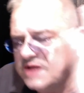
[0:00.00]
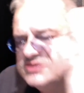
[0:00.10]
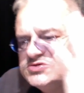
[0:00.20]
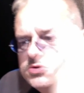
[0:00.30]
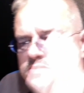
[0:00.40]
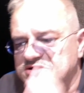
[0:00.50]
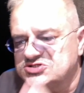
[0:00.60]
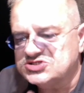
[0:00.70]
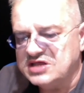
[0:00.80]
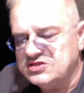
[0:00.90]
many
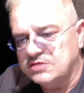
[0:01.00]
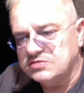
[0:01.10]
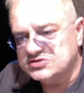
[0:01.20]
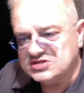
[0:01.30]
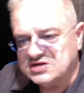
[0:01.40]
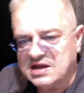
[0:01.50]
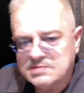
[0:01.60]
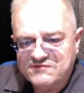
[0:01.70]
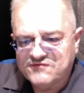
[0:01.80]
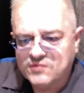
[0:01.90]
times where you can say
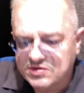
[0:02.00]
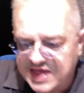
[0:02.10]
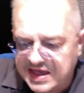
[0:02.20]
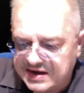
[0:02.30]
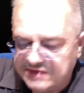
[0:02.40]
there was a time